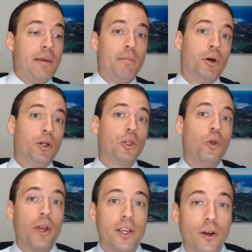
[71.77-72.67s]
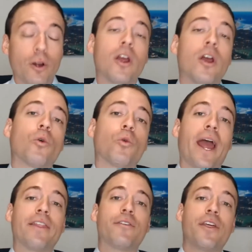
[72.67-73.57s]
employer
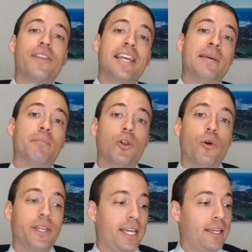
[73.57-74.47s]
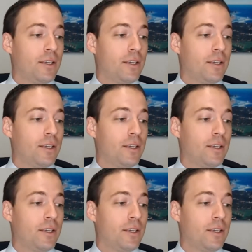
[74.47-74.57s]
rather than the employee.